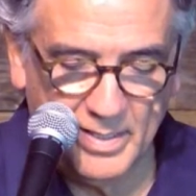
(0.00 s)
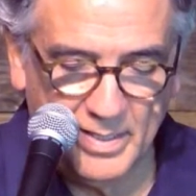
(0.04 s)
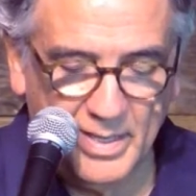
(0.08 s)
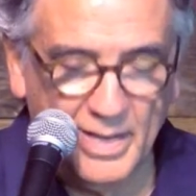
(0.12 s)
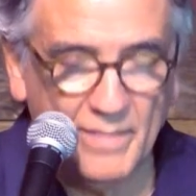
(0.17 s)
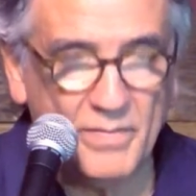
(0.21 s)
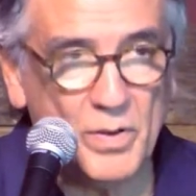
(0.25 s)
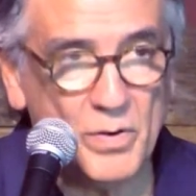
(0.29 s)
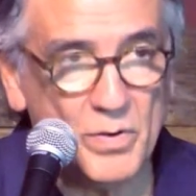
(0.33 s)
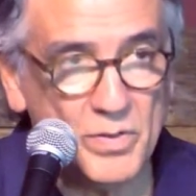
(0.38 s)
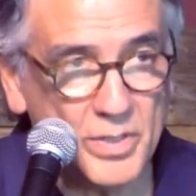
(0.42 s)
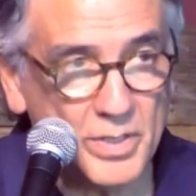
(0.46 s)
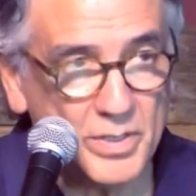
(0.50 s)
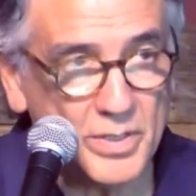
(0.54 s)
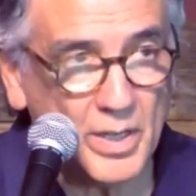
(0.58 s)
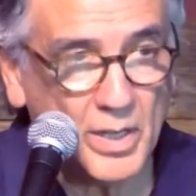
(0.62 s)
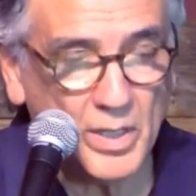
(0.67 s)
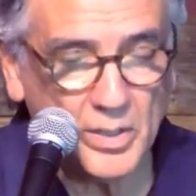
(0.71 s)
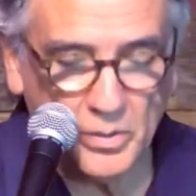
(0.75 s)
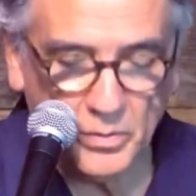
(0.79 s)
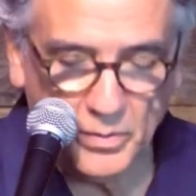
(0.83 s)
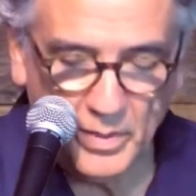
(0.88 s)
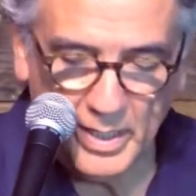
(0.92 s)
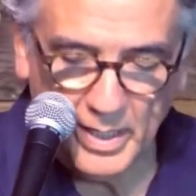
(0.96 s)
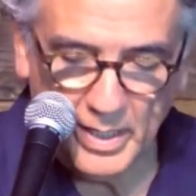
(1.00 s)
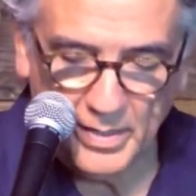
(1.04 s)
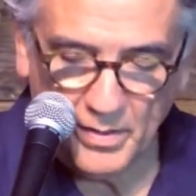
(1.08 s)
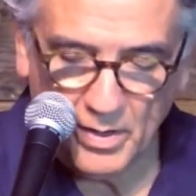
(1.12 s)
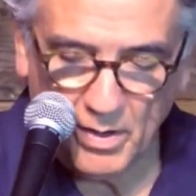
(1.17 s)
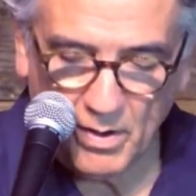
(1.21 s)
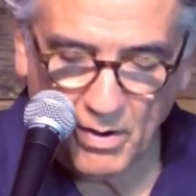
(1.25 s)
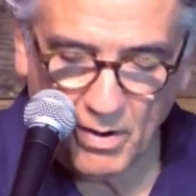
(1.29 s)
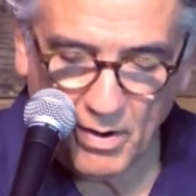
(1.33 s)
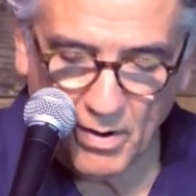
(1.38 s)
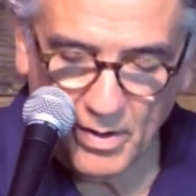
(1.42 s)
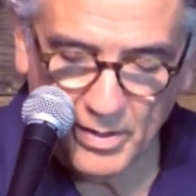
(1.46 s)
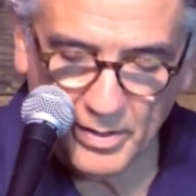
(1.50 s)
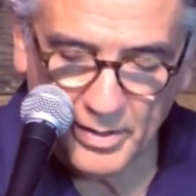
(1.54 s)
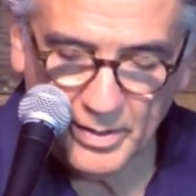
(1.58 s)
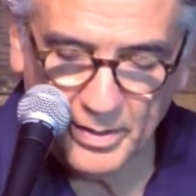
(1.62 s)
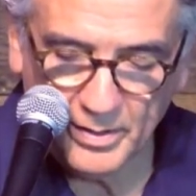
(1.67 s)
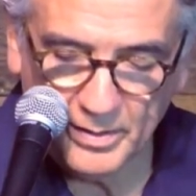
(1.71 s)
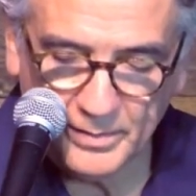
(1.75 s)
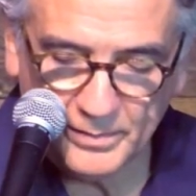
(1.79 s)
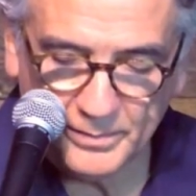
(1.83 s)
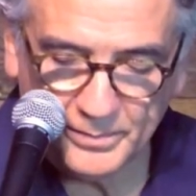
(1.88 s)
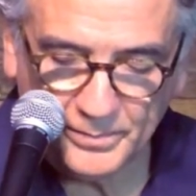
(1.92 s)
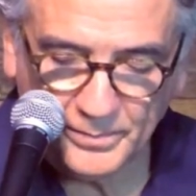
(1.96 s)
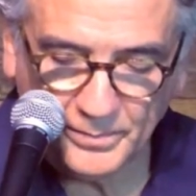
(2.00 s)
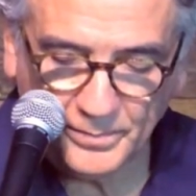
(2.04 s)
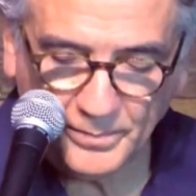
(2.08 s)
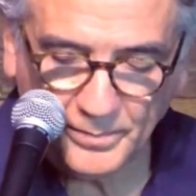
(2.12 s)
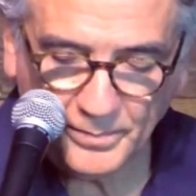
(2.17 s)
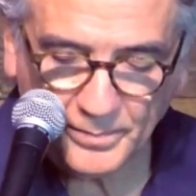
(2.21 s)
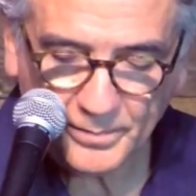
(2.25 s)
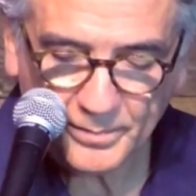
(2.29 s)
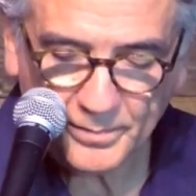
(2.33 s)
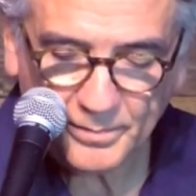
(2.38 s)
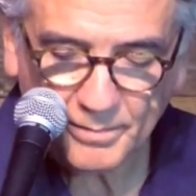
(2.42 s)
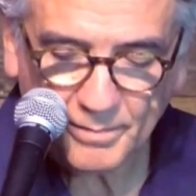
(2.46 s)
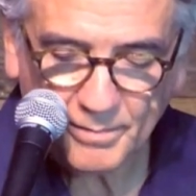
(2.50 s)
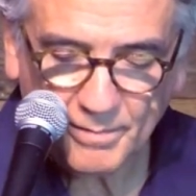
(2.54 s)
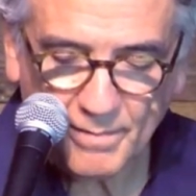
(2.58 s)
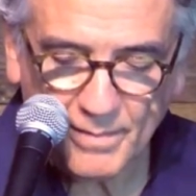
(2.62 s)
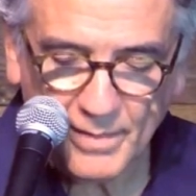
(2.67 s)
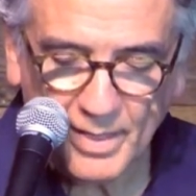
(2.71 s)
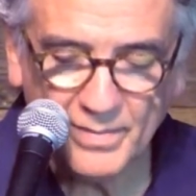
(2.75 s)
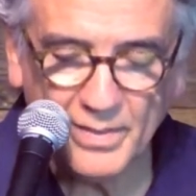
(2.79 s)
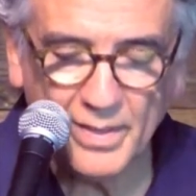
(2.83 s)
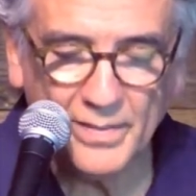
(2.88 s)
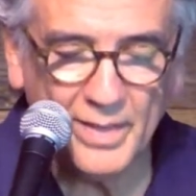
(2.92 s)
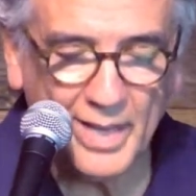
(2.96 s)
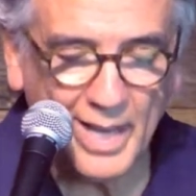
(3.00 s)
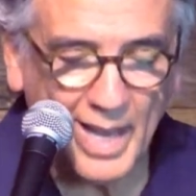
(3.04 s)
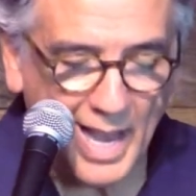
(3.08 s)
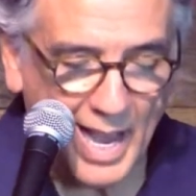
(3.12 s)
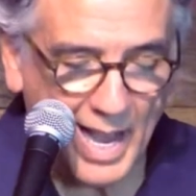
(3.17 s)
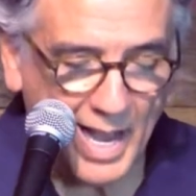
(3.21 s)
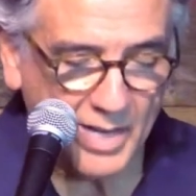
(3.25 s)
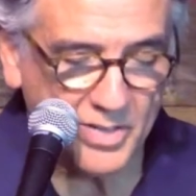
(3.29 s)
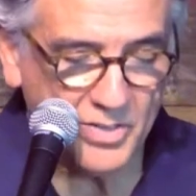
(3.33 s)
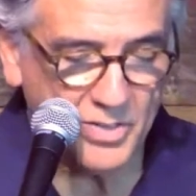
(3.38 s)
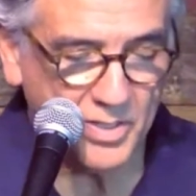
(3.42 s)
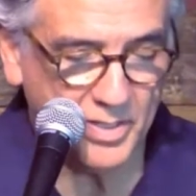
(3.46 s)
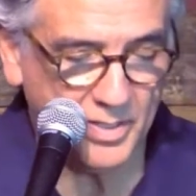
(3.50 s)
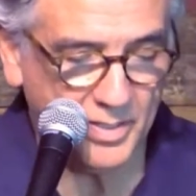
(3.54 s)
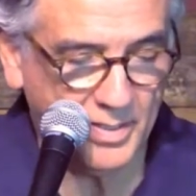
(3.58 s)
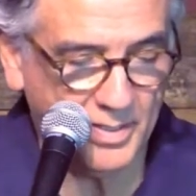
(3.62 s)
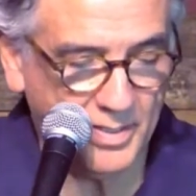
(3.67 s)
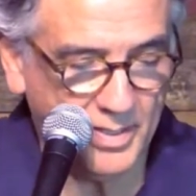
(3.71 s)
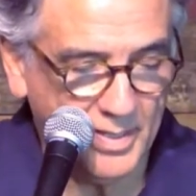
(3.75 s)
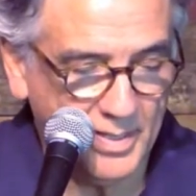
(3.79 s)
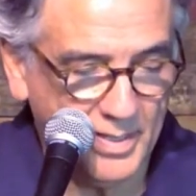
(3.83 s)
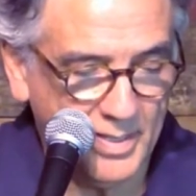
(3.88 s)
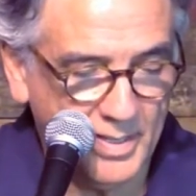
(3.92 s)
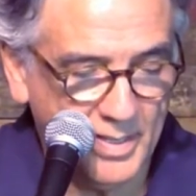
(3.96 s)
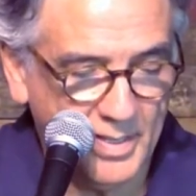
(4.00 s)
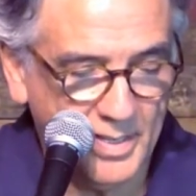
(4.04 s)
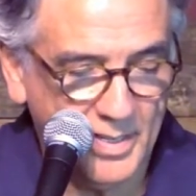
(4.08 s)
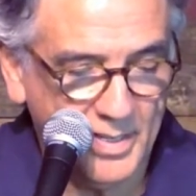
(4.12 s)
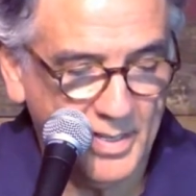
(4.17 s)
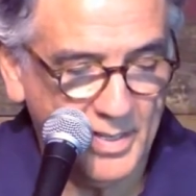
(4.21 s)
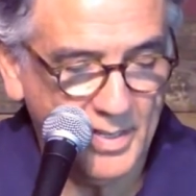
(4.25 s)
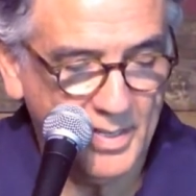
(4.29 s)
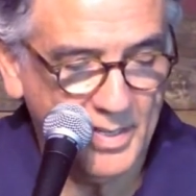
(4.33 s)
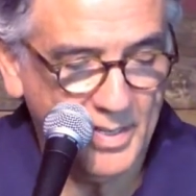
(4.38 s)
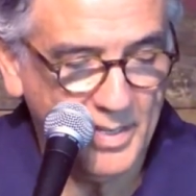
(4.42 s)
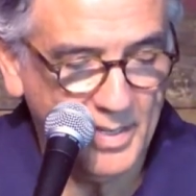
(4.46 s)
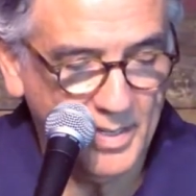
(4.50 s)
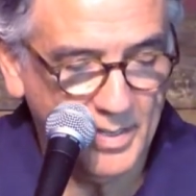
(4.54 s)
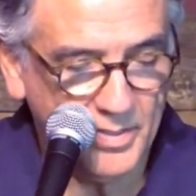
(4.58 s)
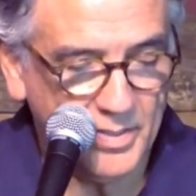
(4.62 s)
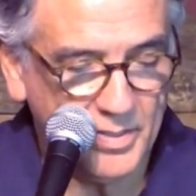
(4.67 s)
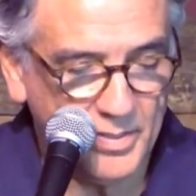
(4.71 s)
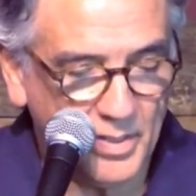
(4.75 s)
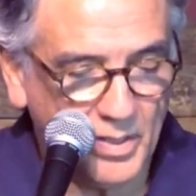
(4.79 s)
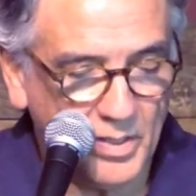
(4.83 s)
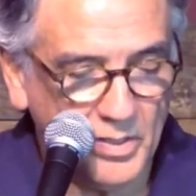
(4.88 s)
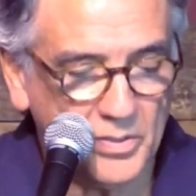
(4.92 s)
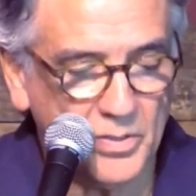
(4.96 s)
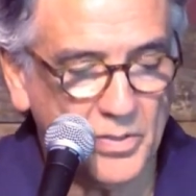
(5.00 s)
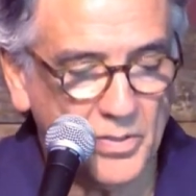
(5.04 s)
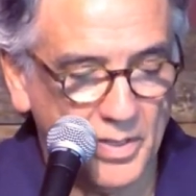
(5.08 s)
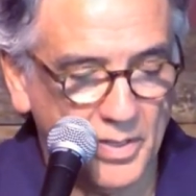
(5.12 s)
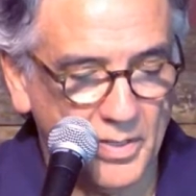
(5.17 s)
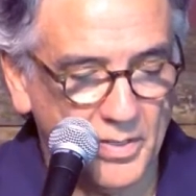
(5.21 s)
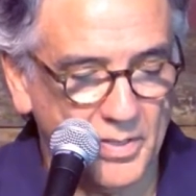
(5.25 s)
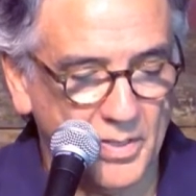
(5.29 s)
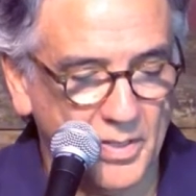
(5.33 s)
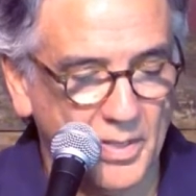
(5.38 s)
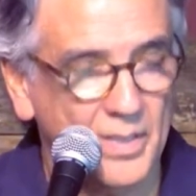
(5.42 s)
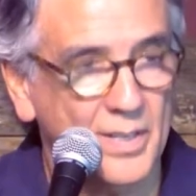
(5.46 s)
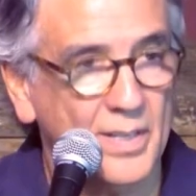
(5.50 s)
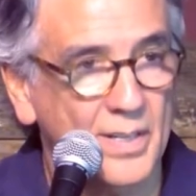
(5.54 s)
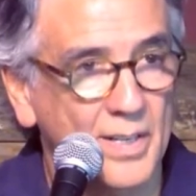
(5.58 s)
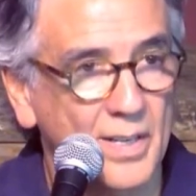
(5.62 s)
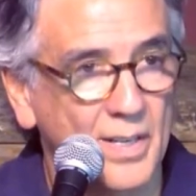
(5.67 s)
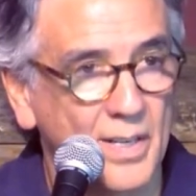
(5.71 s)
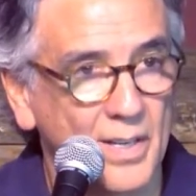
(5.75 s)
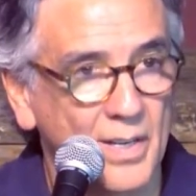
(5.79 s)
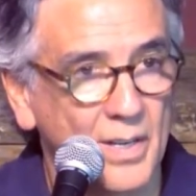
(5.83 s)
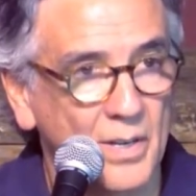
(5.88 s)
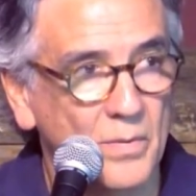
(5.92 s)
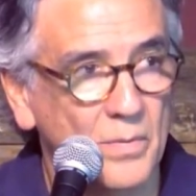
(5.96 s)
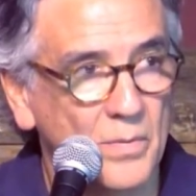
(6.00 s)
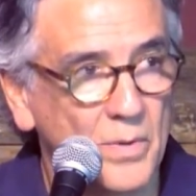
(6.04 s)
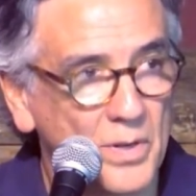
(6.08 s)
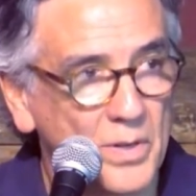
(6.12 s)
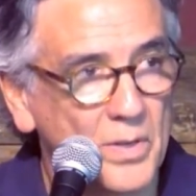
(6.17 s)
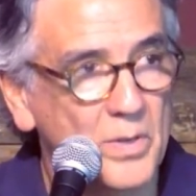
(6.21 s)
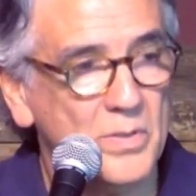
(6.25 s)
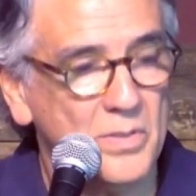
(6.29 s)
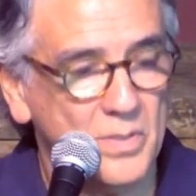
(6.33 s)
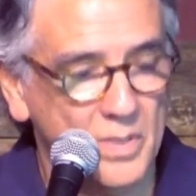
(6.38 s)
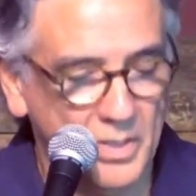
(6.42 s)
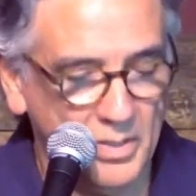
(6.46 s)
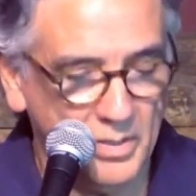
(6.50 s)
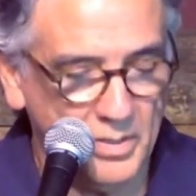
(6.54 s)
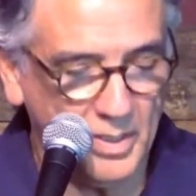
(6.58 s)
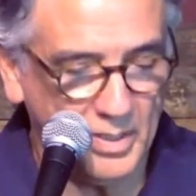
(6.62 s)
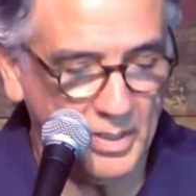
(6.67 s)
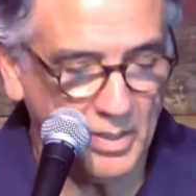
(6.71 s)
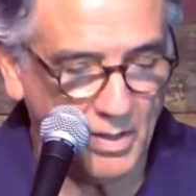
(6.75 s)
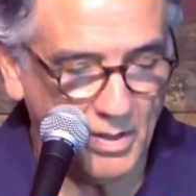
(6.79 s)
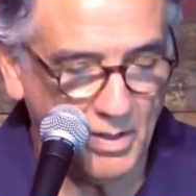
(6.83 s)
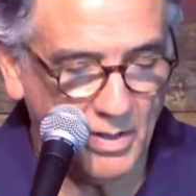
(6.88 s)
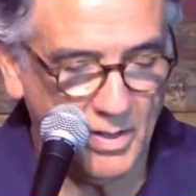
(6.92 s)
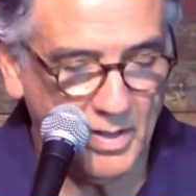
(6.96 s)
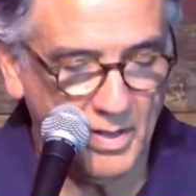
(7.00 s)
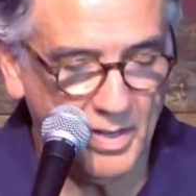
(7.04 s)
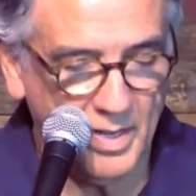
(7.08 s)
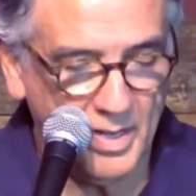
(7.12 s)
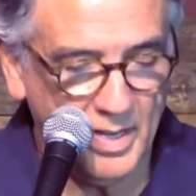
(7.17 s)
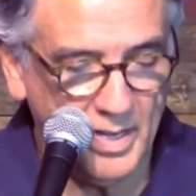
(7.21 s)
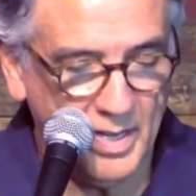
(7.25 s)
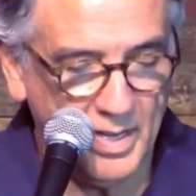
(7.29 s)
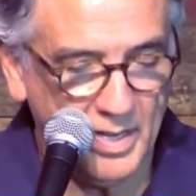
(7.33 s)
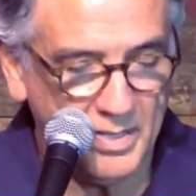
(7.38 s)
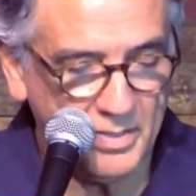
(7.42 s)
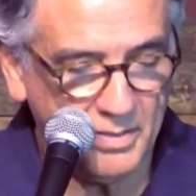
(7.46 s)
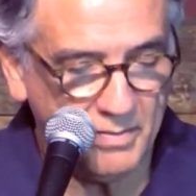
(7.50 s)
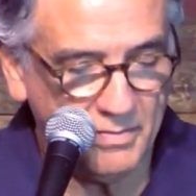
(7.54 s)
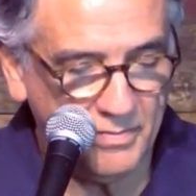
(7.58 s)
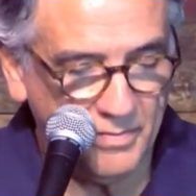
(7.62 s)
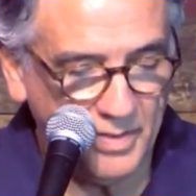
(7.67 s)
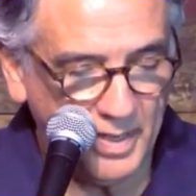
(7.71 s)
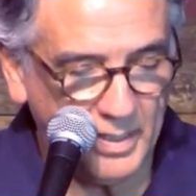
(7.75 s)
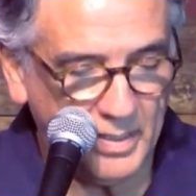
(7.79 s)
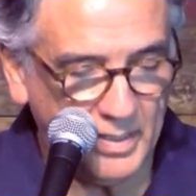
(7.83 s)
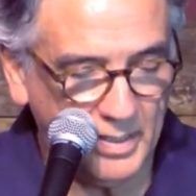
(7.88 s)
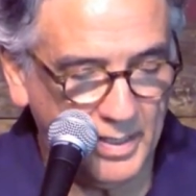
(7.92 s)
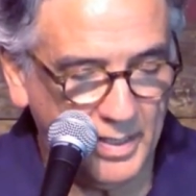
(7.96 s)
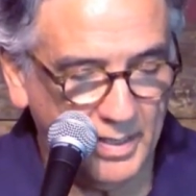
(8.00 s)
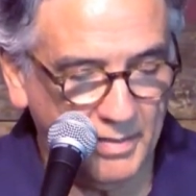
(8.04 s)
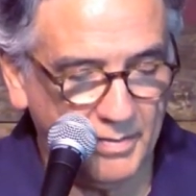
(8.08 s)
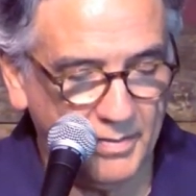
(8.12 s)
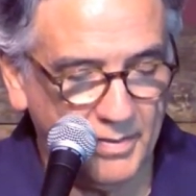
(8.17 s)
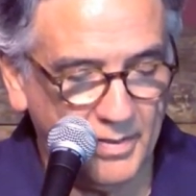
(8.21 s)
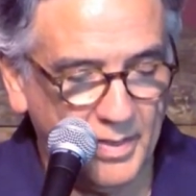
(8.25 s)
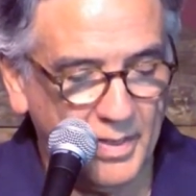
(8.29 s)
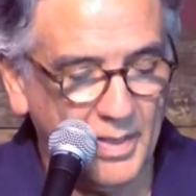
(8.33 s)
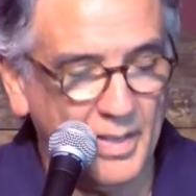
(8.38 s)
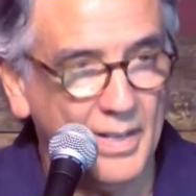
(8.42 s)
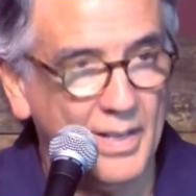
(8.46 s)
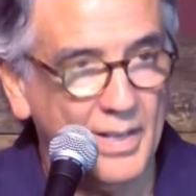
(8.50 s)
If there is adultery in the heart, then the action is adulterous. We're using the law as a fig leaf,